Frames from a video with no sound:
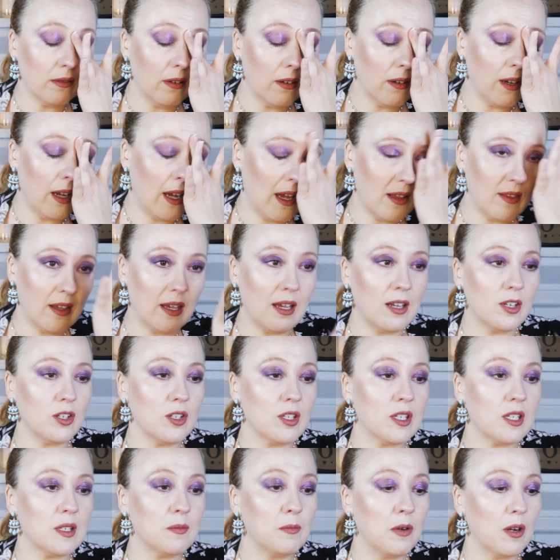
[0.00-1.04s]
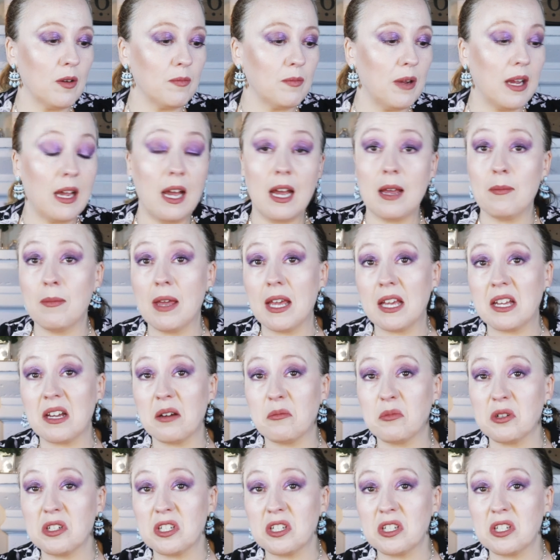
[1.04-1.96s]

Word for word: Okay. I think I just smeared my eye makeup,